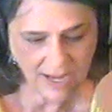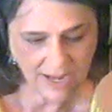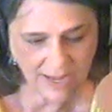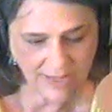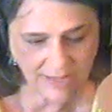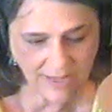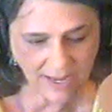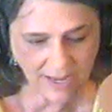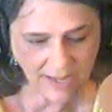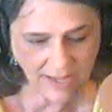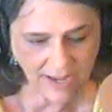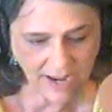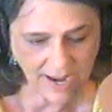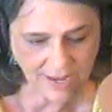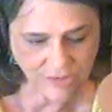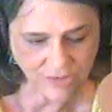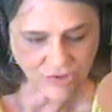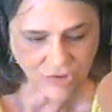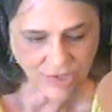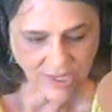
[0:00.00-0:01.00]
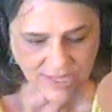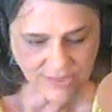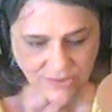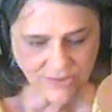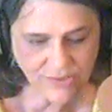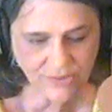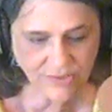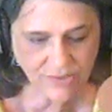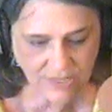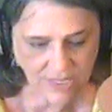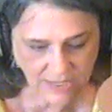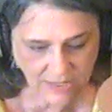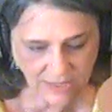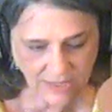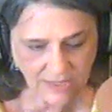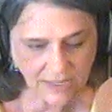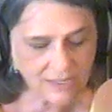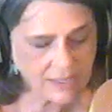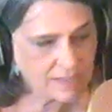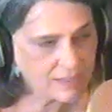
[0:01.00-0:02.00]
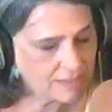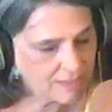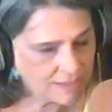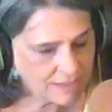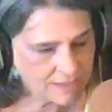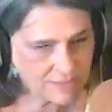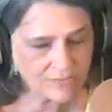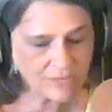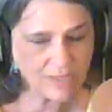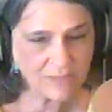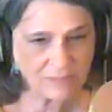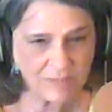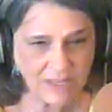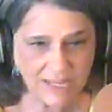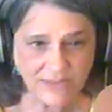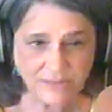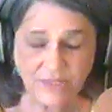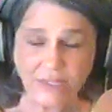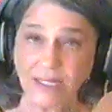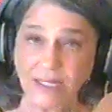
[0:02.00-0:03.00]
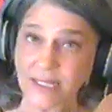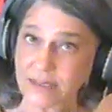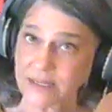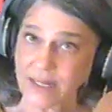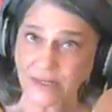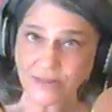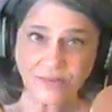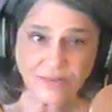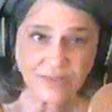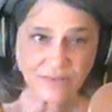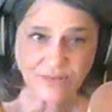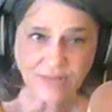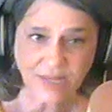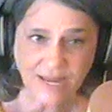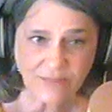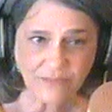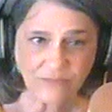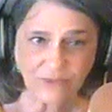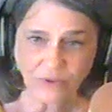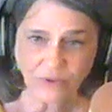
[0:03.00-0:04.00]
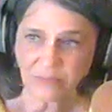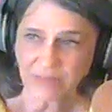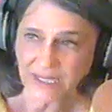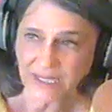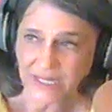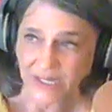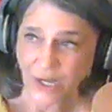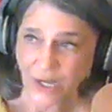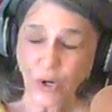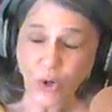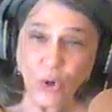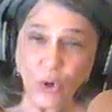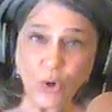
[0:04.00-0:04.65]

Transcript: I just think it is amazing. It does the same for me.